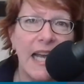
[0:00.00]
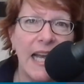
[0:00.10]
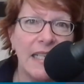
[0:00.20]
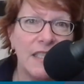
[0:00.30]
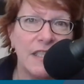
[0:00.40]

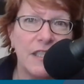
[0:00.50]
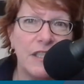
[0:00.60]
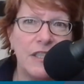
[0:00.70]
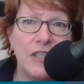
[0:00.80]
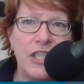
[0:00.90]
at
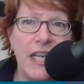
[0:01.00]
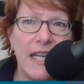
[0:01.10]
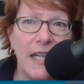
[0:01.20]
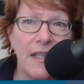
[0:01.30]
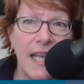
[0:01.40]

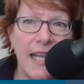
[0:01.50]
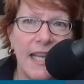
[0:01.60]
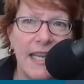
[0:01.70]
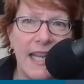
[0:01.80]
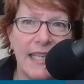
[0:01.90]

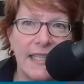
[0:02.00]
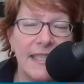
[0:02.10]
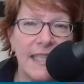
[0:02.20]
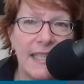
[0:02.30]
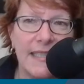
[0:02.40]

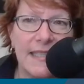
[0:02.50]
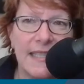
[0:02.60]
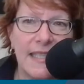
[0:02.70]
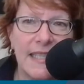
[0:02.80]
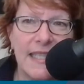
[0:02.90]

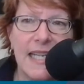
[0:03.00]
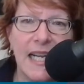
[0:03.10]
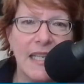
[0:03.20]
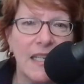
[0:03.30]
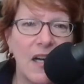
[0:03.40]

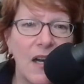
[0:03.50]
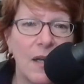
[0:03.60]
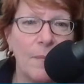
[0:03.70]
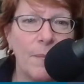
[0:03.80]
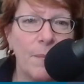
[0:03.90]

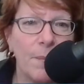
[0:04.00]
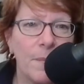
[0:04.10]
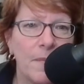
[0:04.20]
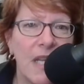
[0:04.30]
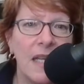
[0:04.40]
jlaanalytics.com.
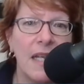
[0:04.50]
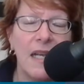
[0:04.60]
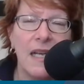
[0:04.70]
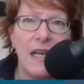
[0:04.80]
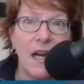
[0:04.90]

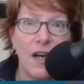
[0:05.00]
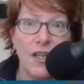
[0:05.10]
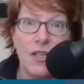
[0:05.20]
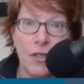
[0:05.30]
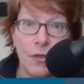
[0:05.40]
Are
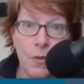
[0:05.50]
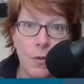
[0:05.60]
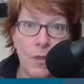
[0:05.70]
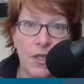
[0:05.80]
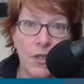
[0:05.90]

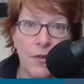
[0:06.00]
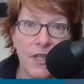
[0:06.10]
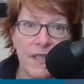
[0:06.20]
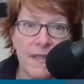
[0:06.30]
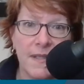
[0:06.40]
you
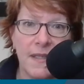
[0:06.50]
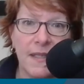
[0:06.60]
curious